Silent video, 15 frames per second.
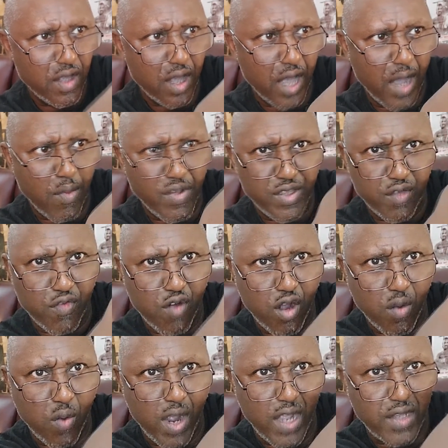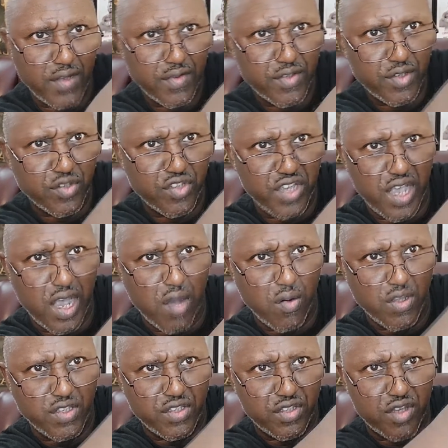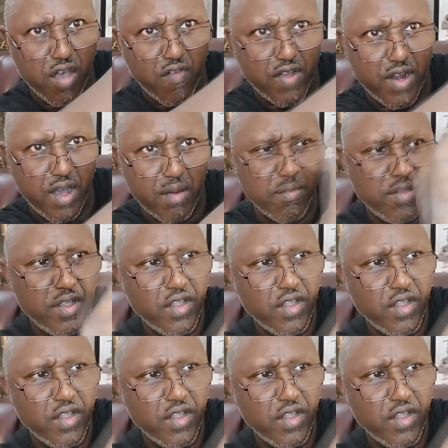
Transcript: I went the wrong way. So see how it's covered up?